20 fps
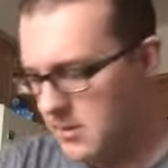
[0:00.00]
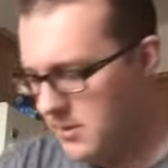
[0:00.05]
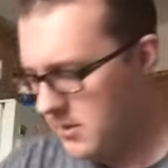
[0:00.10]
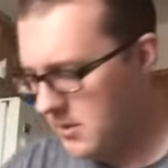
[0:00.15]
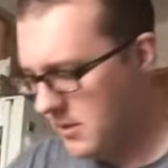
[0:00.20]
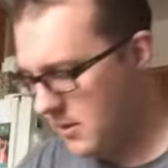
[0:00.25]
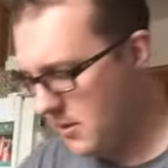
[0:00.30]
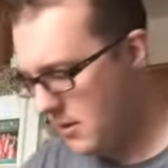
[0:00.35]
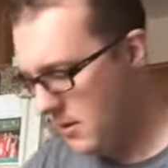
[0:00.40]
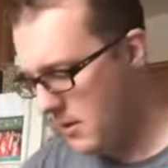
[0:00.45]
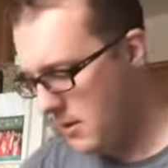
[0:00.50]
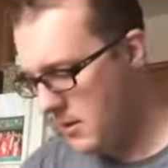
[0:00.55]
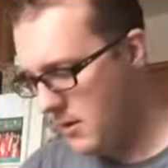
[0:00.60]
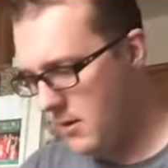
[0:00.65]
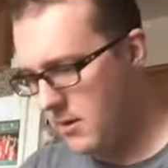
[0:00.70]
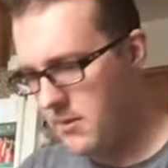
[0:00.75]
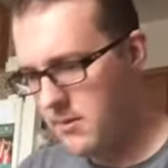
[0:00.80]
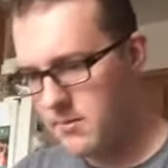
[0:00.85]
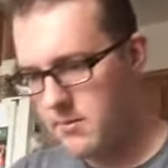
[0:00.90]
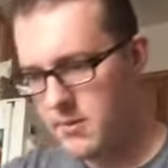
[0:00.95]
set it
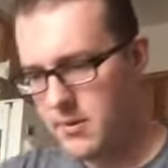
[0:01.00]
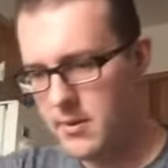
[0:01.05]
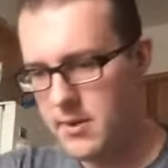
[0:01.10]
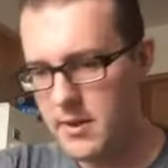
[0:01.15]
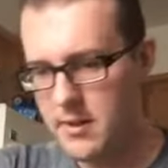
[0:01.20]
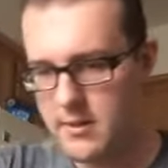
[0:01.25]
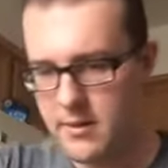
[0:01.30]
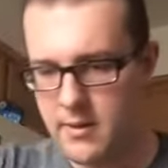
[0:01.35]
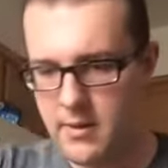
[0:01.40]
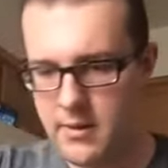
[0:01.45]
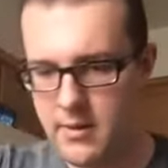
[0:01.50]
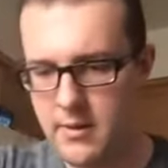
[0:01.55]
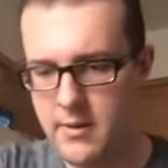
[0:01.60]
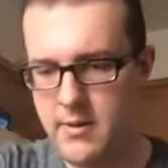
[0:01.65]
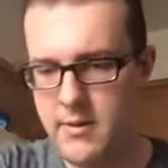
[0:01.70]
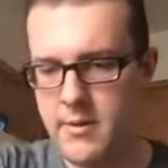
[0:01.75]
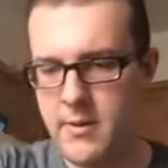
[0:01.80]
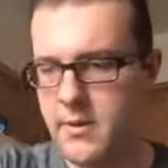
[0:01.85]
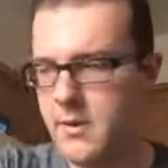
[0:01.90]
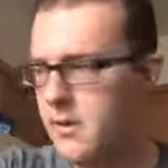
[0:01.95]
here, put that there,
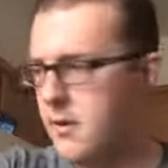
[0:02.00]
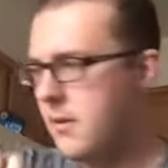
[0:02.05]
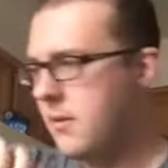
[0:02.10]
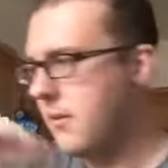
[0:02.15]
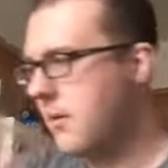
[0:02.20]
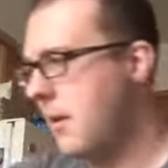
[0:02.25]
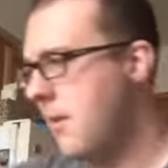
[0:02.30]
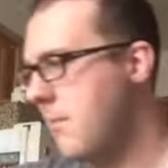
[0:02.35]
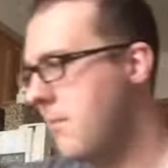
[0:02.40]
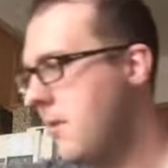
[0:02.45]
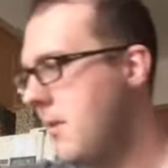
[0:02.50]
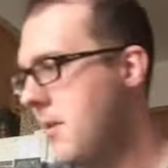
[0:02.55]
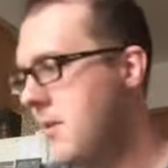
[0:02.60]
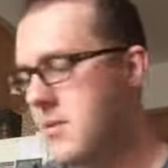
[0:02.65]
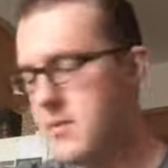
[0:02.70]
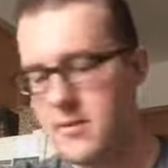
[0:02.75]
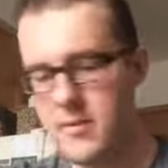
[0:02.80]
grab this,